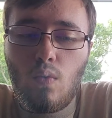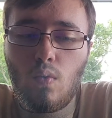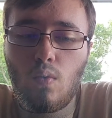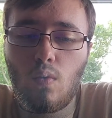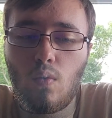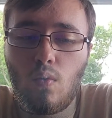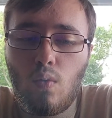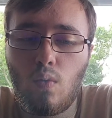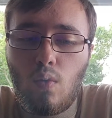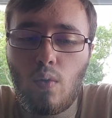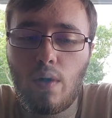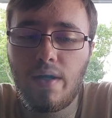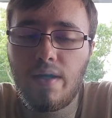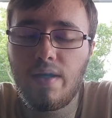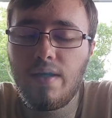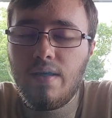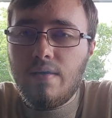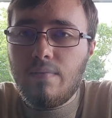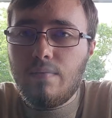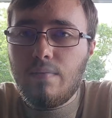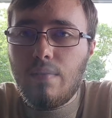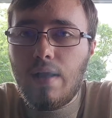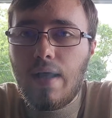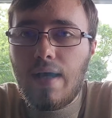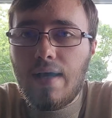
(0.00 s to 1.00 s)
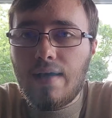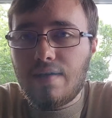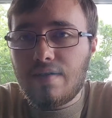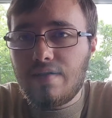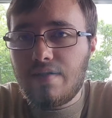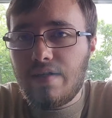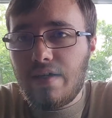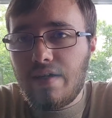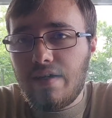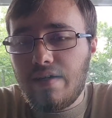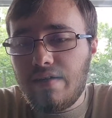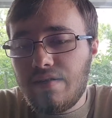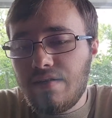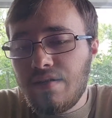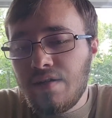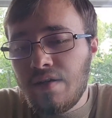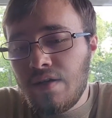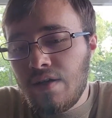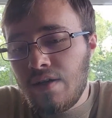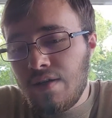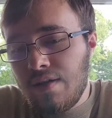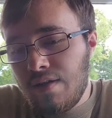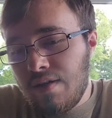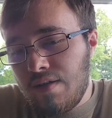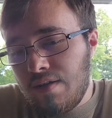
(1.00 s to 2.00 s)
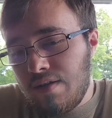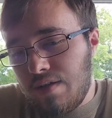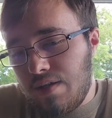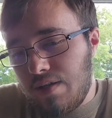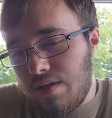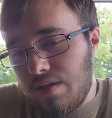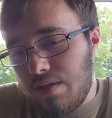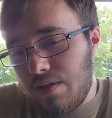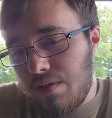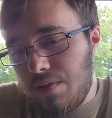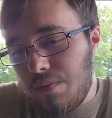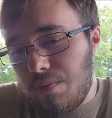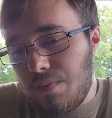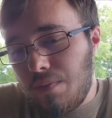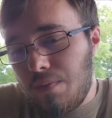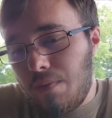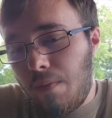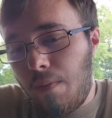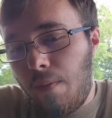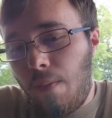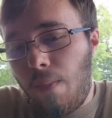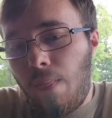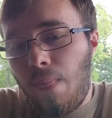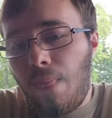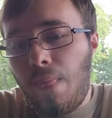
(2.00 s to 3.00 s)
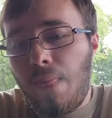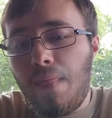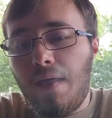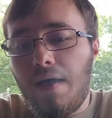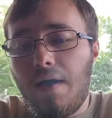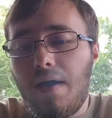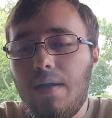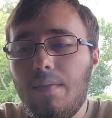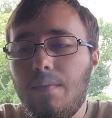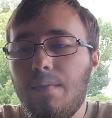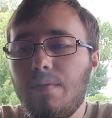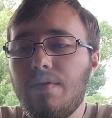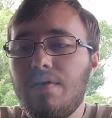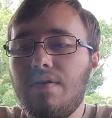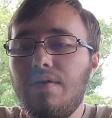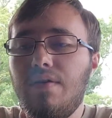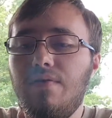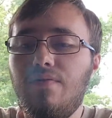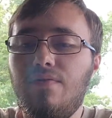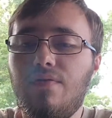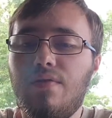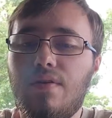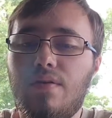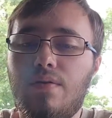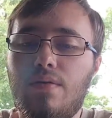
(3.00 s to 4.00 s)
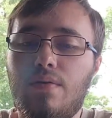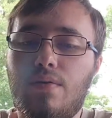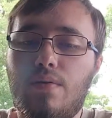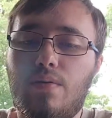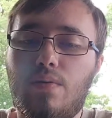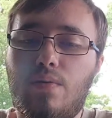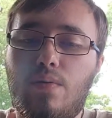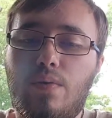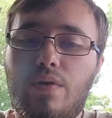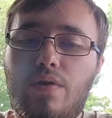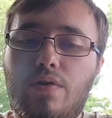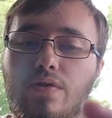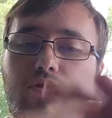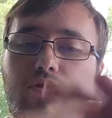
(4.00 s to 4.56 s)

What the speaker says: White and black sights. I believe that when you're